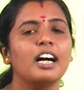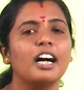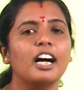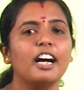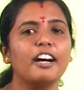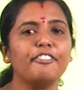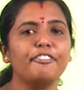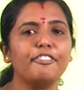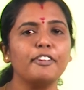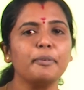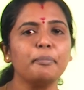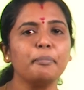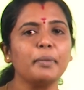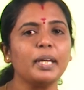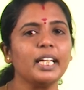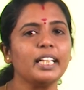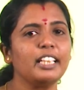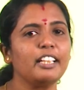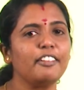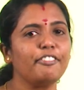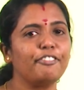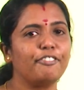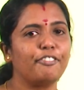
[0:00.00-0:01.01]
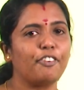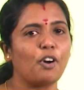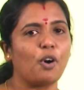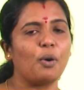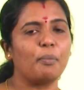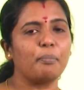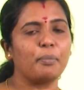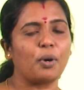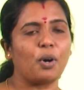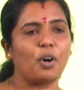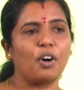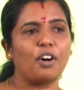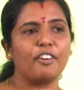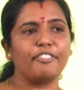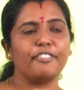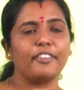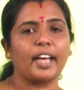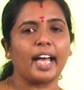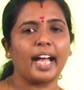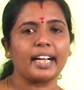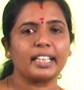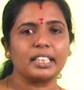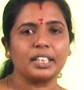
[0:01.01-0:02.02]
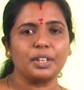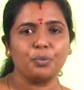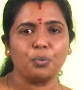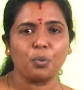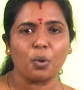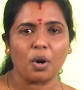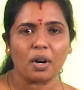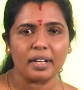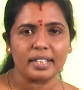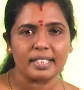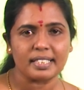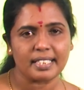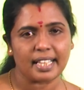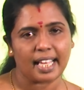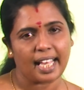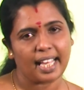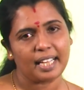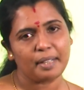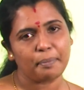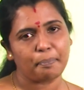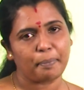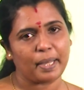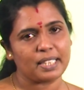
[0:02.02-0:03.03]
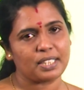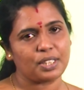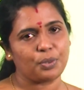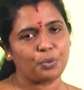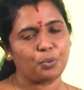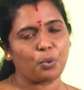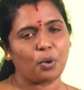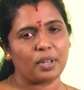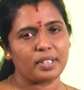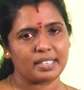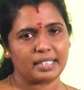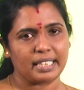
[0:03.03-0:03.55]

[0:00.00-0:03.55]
affirmative form of active voice and passive voice